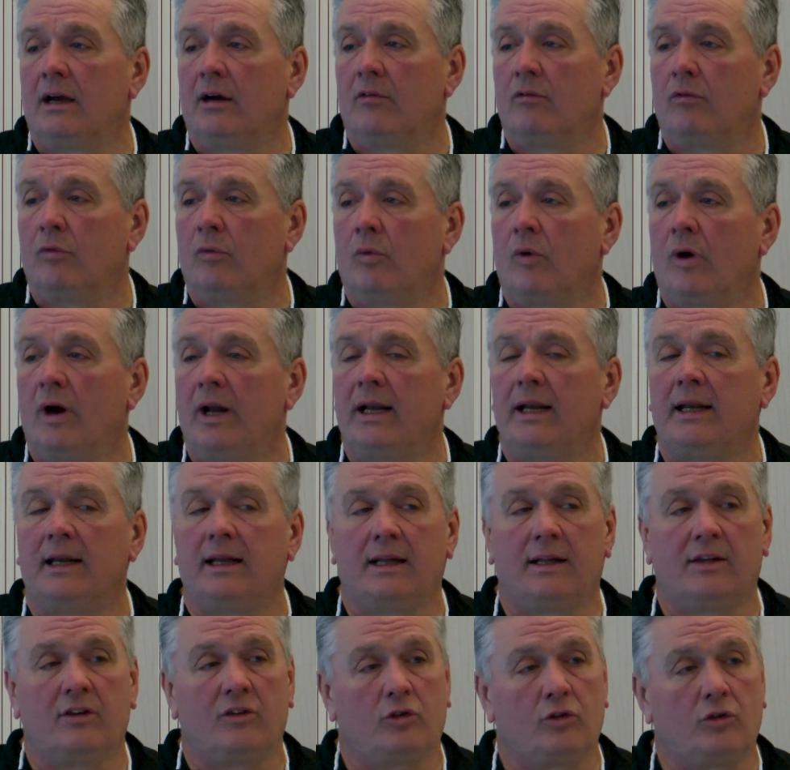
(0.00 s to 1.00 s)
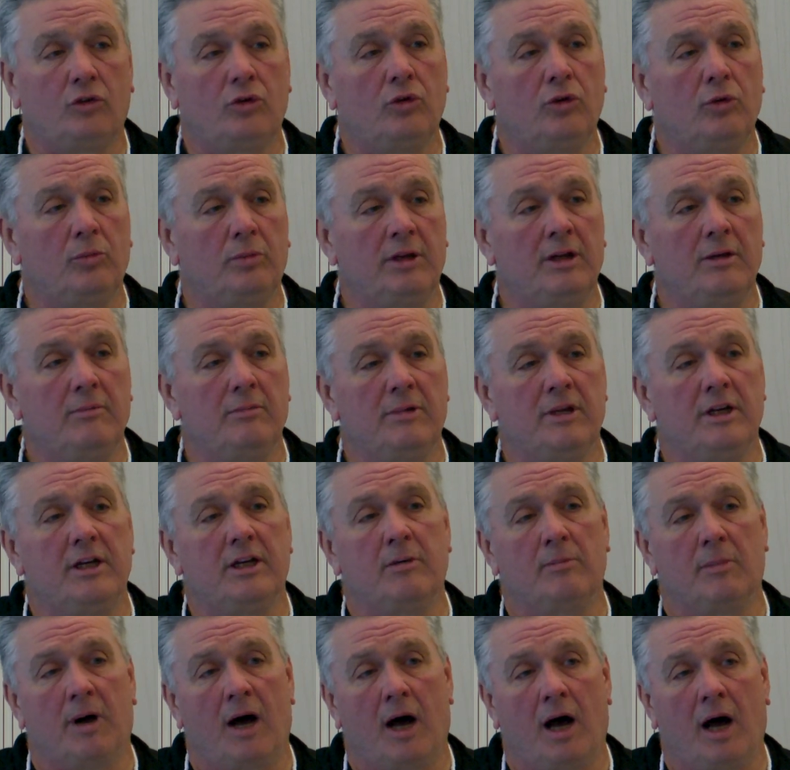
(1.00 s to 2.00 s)
of what it is to be
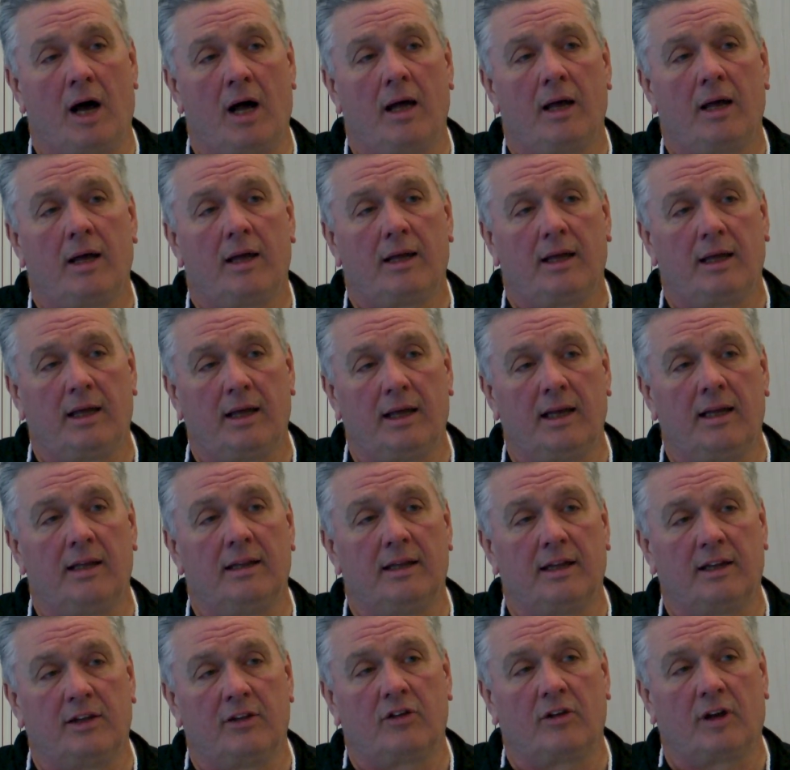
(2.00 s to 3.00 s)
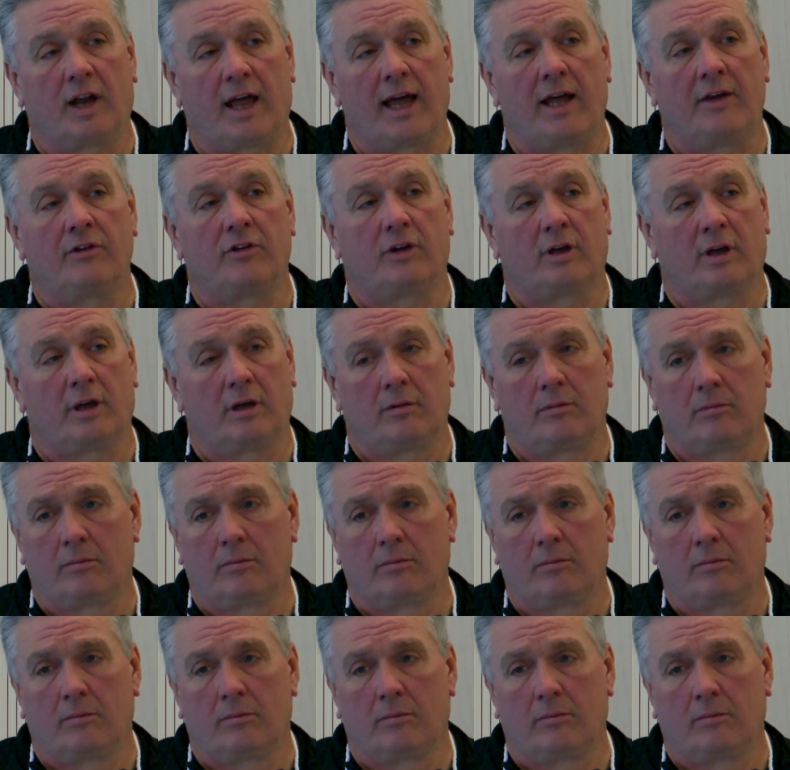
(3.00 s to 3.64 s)
Mi'kmaq in this landscape.